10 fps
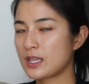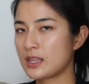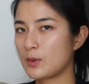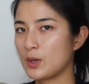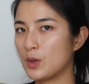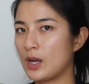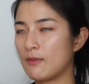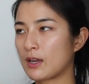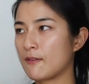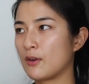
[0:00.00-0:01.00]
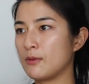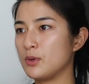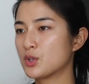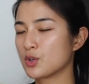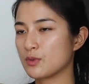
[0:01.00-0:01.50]
I think we all have like a very
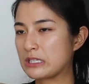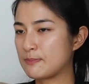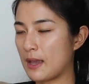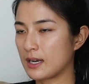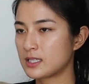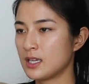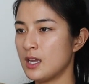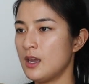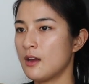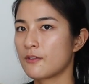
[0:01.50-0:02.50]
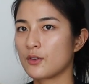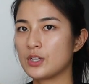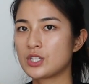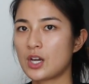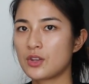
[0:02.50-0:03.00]
mutual respect for
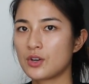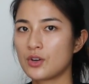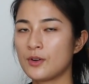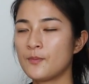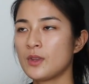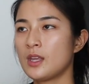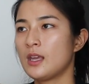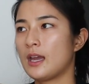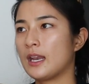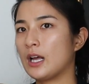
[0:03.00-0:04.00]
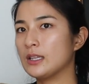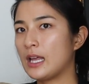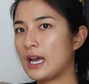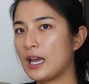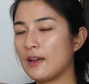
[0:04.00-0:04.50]
each other and our
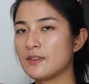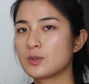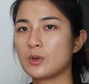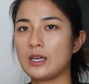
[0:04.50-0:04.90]
lives.